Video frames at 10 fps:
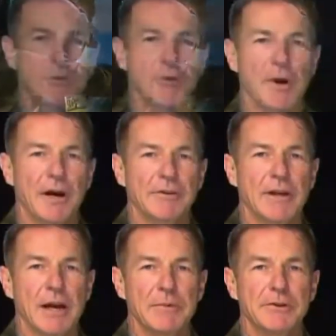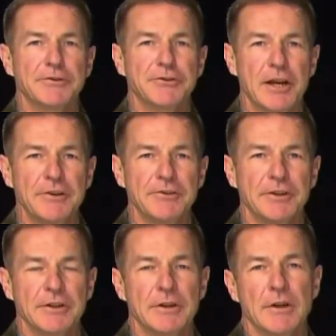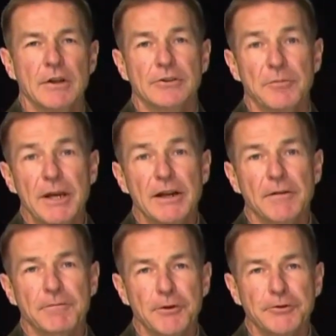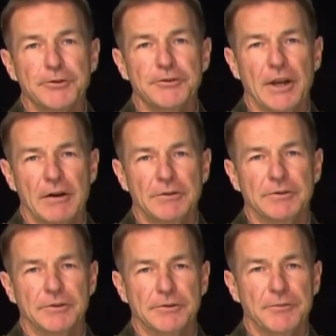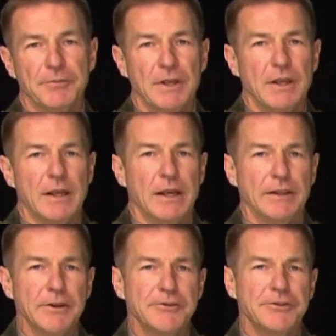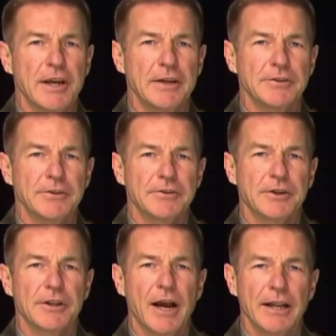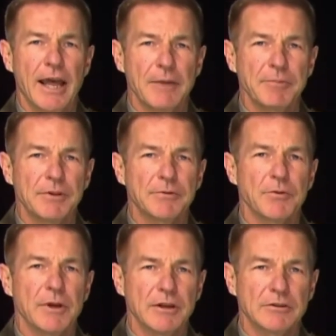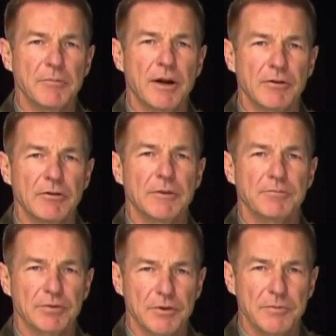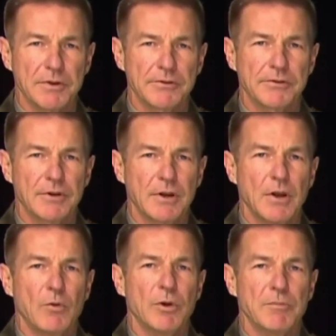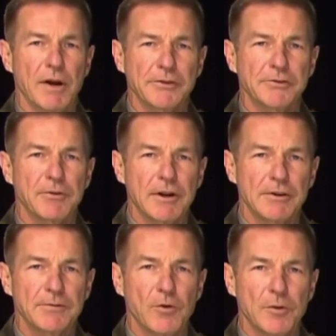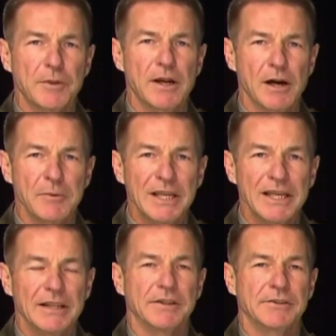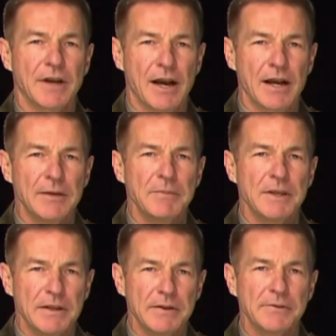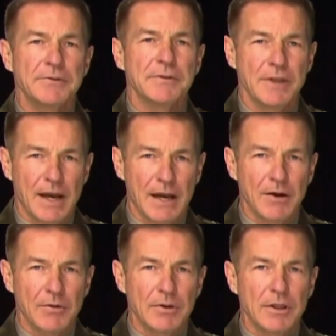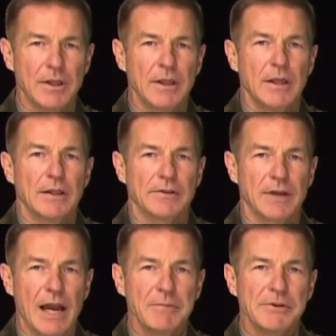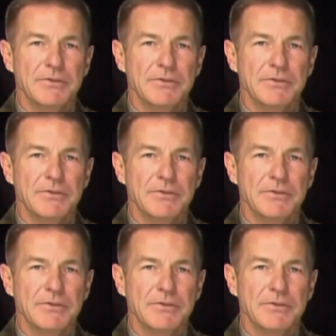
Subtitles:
with you how the Army is changing to meet our future challenges. And these changes cannot happen through incremental improvements. We must transform the Army, and the time is now. The time